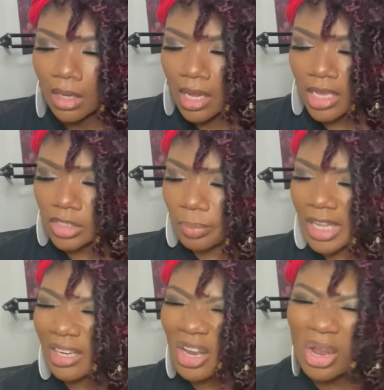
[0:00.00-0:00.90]
It's
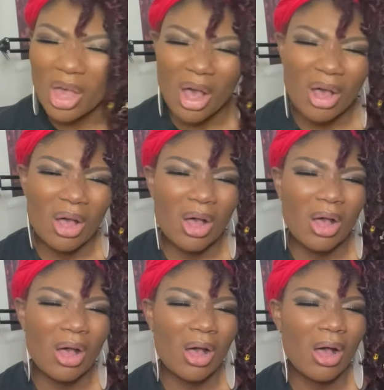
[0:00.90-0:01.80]
been a
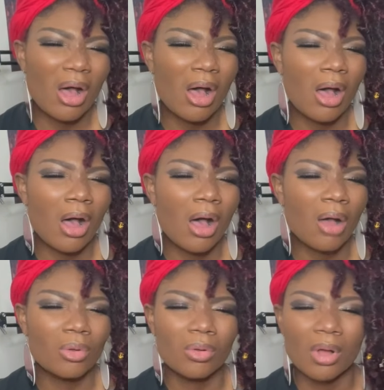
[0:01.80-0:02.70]

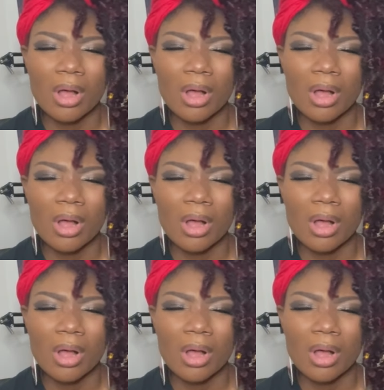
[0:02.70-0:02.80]
long